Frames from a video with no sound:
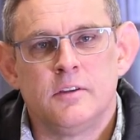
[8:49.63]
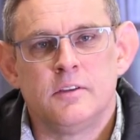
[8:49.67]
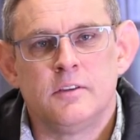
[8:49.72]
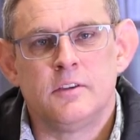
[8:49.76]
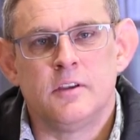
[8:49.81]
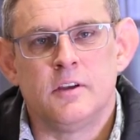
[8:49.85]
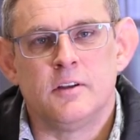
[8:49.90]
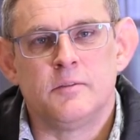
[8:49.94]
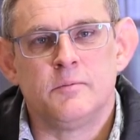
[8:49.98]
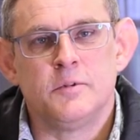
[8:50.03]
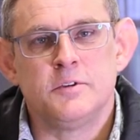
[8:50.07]

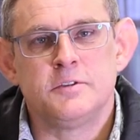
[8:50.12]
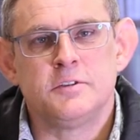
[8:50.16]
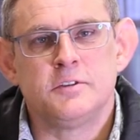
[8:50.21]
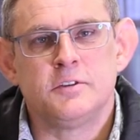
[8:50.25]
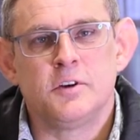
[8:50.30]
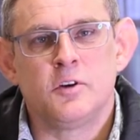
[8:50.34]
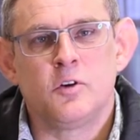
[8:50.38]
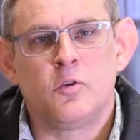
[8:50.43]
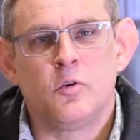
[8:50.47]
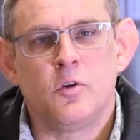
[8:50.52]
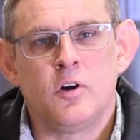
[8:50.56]
The admission
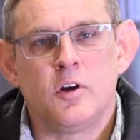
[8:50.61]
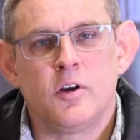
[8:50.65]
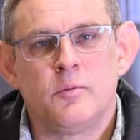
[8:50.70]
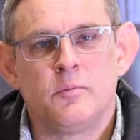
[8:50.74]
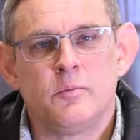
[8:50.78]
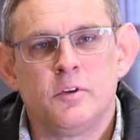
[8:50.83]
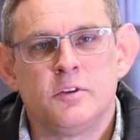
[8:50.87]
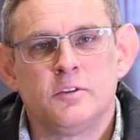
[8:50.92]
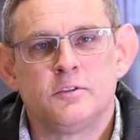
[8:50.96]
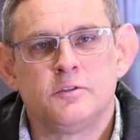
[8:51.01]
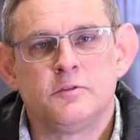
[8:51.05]

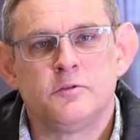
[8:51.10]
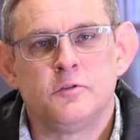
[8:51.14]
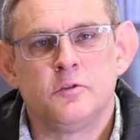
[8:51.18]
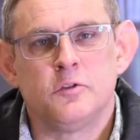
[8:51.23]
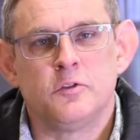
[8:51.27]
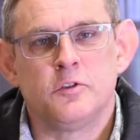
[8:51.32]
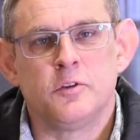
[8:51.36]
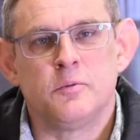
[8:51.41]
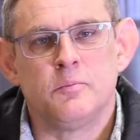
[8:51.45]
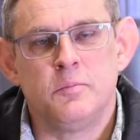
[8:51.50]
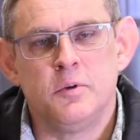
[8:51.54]
requirements
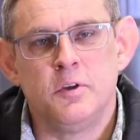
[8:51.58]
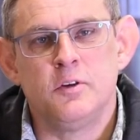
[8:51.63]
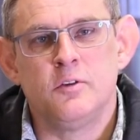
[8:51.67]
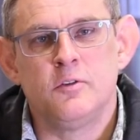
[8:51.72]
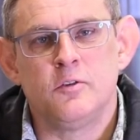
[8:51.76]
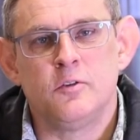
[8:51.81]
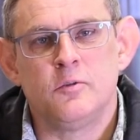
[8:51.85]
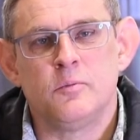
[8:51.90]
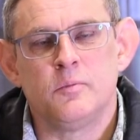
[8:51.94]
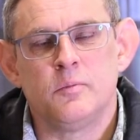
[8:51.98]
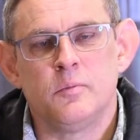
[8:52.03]
for the
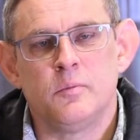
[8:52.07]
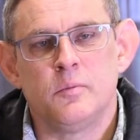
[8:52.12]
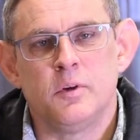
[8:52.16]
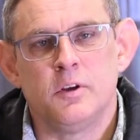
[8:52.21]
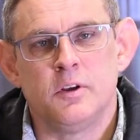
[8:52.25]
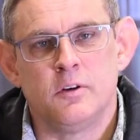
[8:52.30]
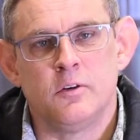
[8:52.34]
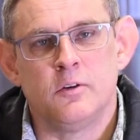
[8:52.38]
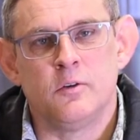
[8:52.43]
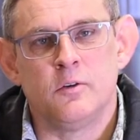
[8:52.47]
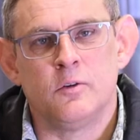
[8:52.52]
BCom
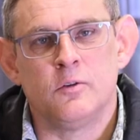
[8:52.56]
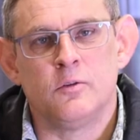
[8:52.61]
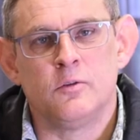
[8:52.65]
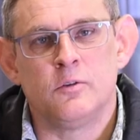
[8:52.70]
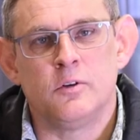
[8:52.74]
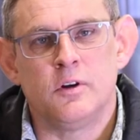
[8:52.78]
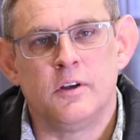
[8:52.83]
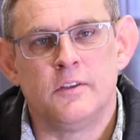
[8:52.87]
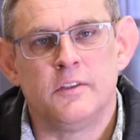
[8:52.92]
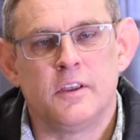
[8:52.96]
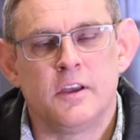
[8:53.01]
in
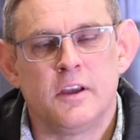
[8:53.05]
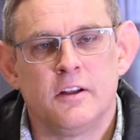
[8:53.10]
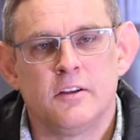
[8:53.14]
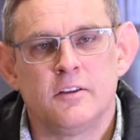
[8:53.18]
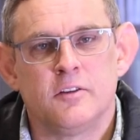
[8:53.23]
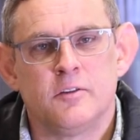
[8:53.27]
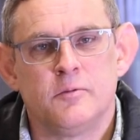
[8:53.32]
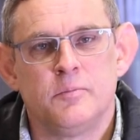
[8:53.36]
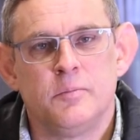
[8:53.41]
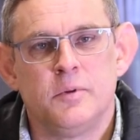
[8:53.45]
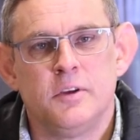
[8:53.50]
law and the
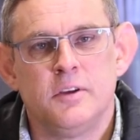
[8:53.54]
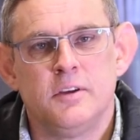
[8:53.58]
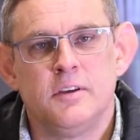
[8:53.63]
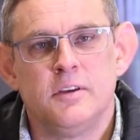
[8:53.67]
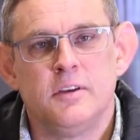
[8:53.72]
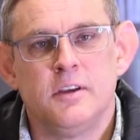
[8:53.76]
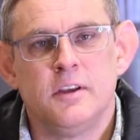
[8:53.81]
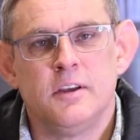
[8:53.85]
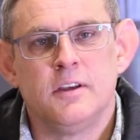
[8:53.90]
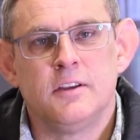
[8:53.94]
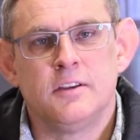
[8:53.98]

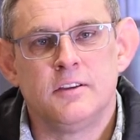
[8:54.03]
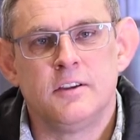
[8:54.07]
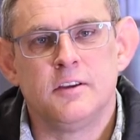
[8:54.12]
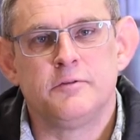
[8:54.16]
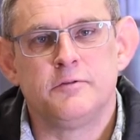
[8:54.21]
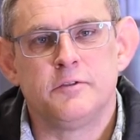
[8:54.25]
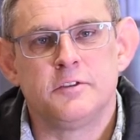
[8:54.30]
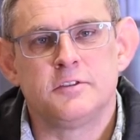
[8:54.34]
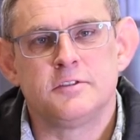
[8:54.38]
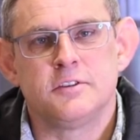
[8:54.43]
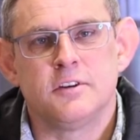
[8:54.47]
LLB
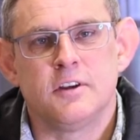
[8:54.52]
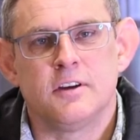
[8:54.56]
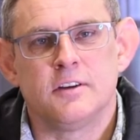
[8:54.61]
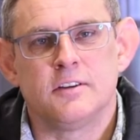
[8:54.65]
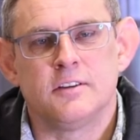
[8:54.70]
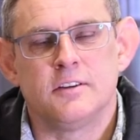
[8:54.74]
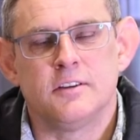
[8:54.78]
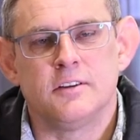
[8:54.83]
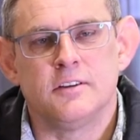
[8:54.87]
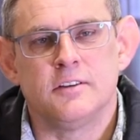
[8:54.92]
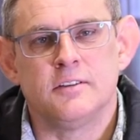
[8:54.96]
differ
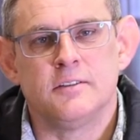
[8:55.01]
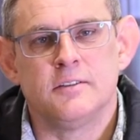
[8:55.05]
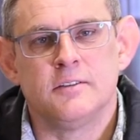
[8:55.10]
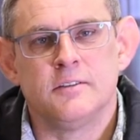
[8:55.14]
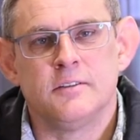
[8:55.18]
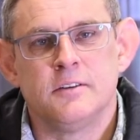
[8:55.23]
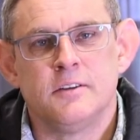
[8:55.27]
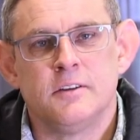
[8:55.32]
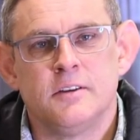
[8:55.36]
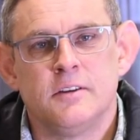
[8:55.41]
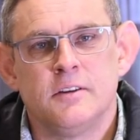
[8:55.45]
slightly.
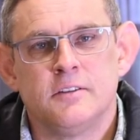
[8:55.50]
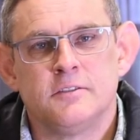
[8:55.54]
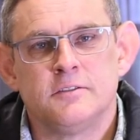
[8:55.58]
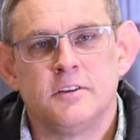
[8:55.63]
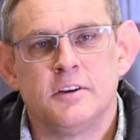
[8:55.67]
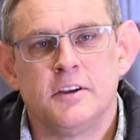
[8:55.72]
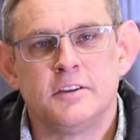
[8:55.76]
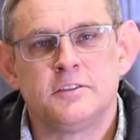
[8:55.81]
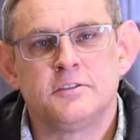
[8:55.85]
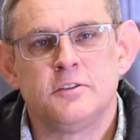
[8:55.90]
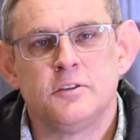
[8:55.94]
So
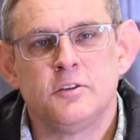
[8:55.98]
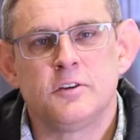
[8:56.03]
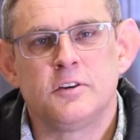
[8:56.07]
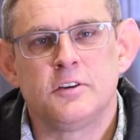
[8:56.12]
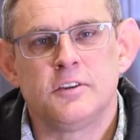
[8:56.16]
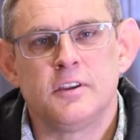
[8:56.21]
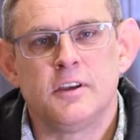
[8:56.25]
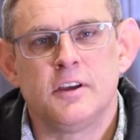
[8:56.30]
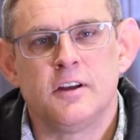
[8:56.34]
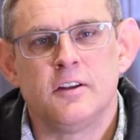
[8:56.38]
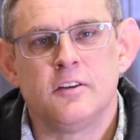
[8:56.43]
let's look
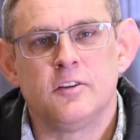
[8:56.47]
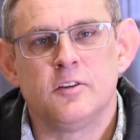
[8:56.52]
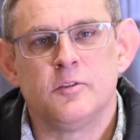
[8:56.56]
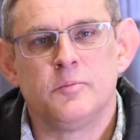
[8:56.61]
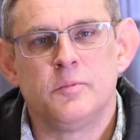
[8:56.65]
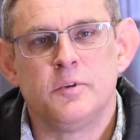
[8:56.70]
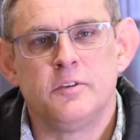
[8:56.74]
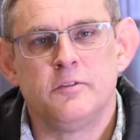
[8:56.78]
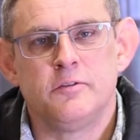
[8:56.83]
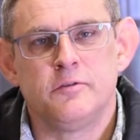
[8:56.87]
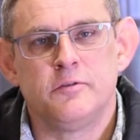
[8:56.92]
at the
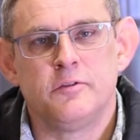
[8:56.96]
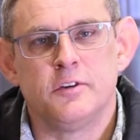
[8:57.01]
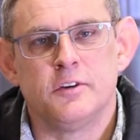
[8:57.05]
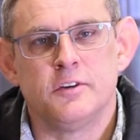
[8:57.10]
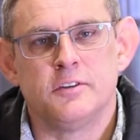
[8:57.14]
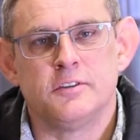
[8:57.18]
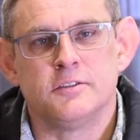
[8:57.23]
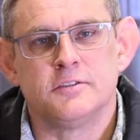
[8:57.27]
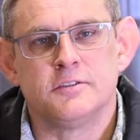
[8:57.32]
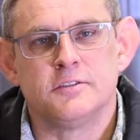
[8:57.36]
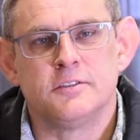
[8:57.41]
LLB
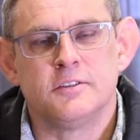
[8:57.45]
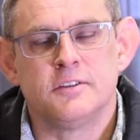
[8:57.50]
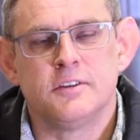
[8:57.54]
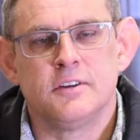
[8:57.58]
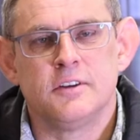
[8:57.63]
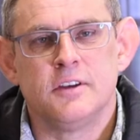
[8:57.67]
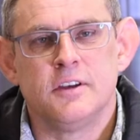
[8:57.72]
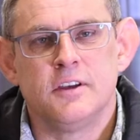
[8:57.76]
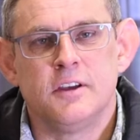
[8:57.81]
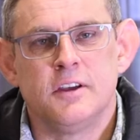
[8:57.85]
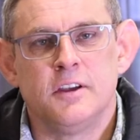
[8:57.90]
first.
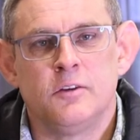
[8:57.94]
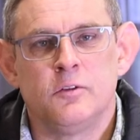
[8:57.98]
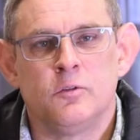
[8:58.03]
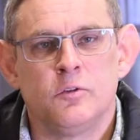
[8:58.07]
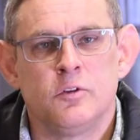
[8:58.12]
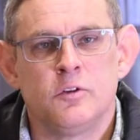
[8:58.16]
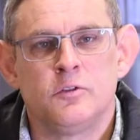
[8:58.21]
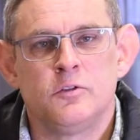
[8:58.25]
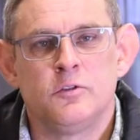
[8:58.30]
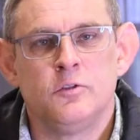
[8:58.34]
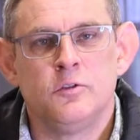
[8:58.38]
In
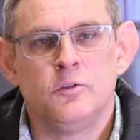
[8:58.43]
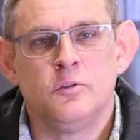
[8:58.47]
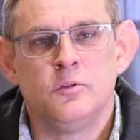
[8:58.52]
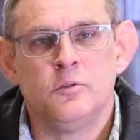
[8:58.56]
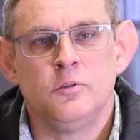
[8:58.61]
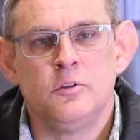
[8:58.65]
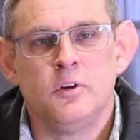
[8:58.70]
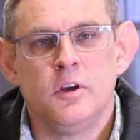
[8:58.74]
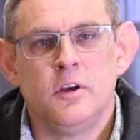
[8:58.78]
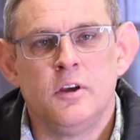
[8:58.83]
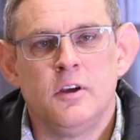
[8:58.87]
order
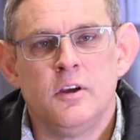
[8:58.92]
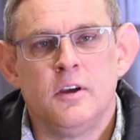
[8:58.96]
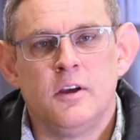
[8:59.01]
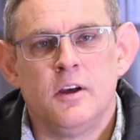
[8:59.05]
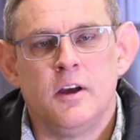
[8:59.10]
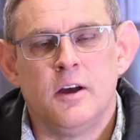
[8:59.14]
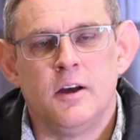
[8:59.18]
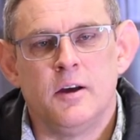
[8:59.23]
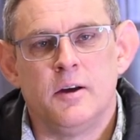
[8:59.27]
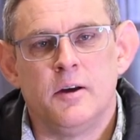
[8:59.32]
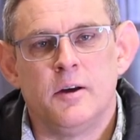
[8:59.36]
to
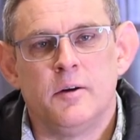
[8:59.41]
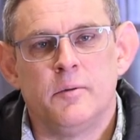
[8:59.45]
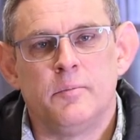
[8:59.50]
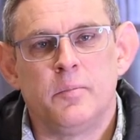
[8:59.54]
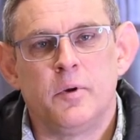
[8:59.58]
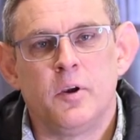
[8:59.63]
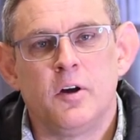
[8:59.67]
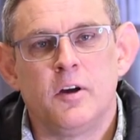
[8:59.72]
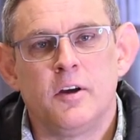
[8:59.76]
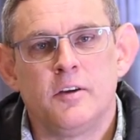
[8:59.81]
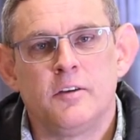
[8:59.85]

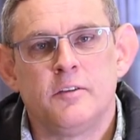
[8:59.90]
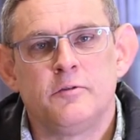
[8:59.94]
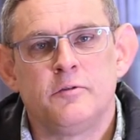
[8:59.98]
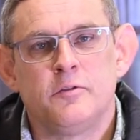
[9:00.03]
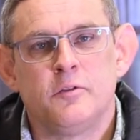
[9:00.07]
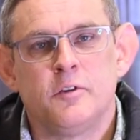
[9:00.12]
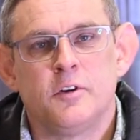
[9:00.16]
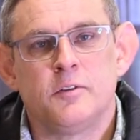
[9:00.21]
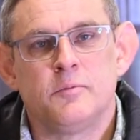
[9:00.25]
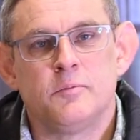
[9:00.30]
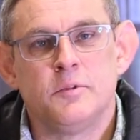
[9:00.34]
apply
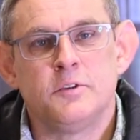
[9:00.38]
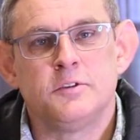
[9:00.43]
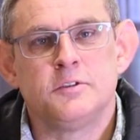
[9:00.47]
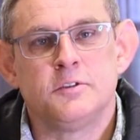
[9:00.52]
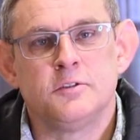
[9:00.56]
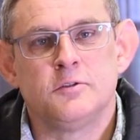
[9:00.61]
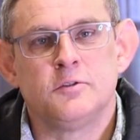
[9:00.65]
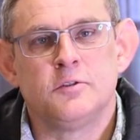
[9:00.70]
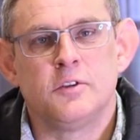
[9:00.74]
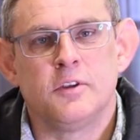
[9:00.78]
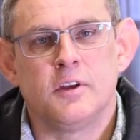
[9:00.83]
for
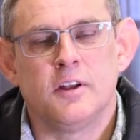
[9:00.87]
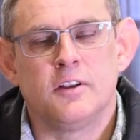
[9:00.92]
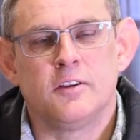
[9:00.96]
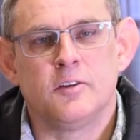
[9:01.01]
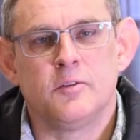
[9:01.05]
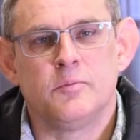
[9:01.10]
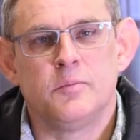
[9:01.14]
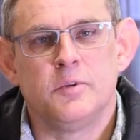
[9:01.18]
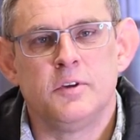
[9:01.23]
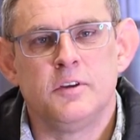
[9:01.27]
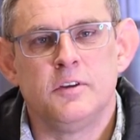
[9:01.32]
admission to the
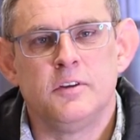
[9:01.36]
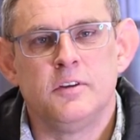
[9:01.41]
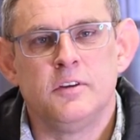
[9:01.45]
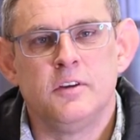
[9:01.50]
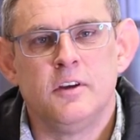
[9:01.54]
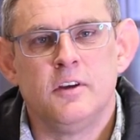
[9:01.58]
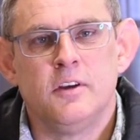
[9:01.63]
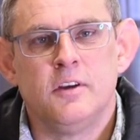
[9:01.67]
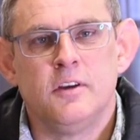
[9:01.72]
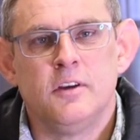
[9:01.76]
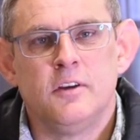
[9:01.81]
LLB,
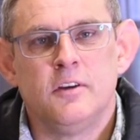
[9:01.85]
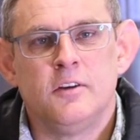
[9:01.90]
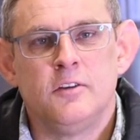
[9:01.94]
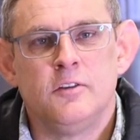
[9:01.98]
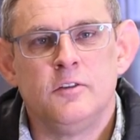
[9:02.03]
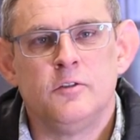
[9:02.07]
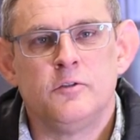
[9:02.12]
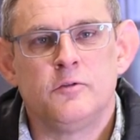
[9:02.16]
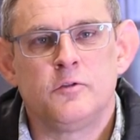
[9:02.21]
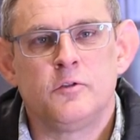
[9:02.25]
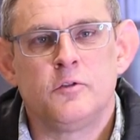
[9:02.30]

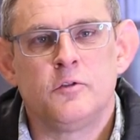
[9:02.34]
you of